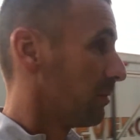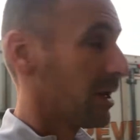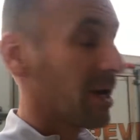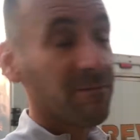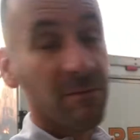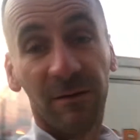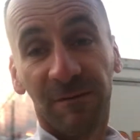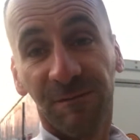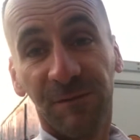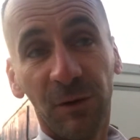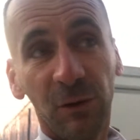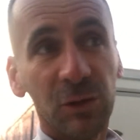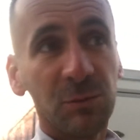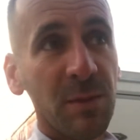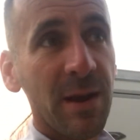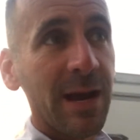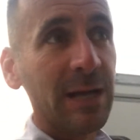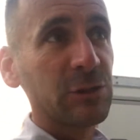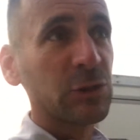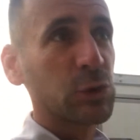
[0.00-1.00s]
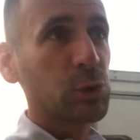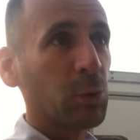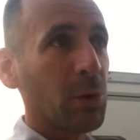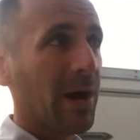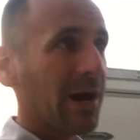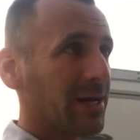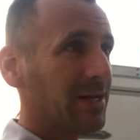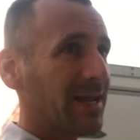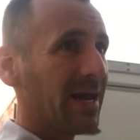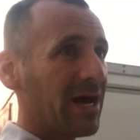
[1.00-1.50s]
We have our field managers
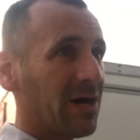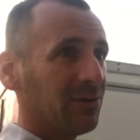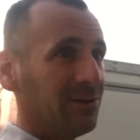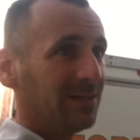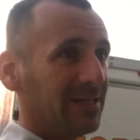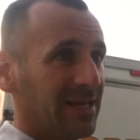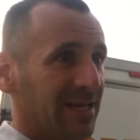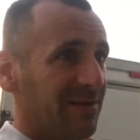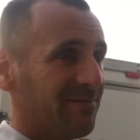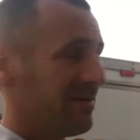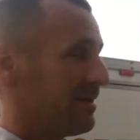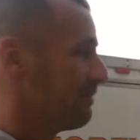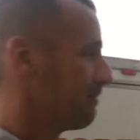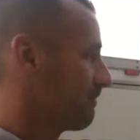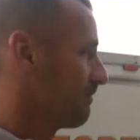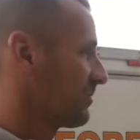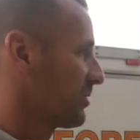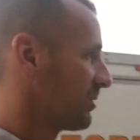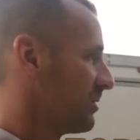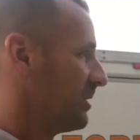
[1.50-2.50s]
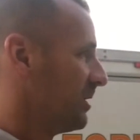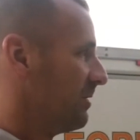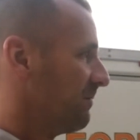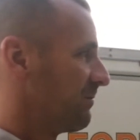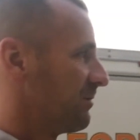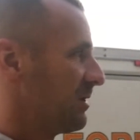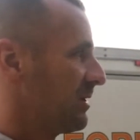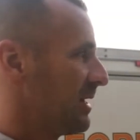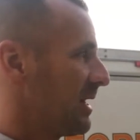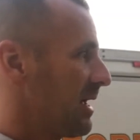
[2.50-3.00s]
right now leaving
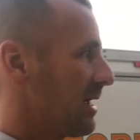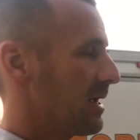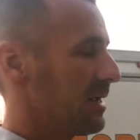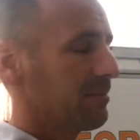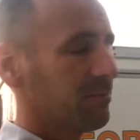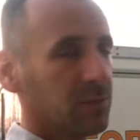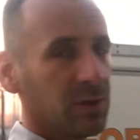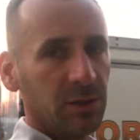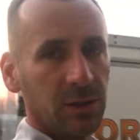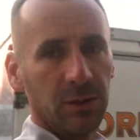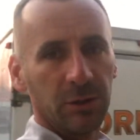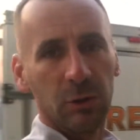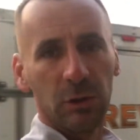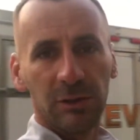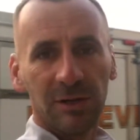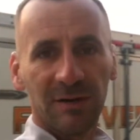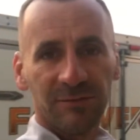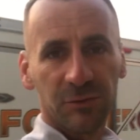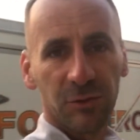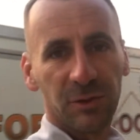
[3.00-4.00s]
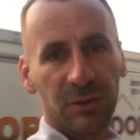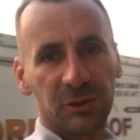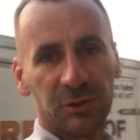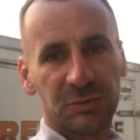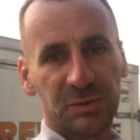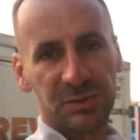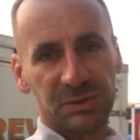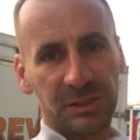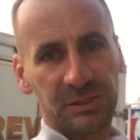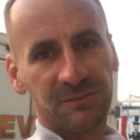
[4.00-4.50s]
for the day, going off to their
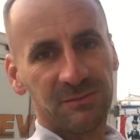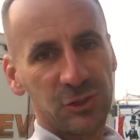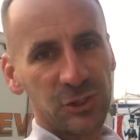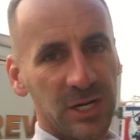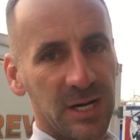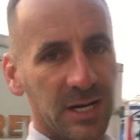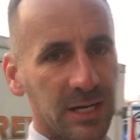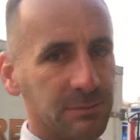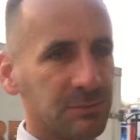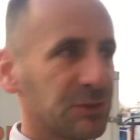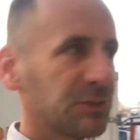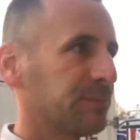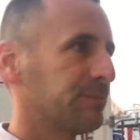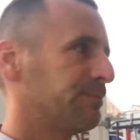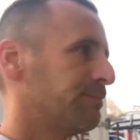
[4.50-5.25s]
respective jobs.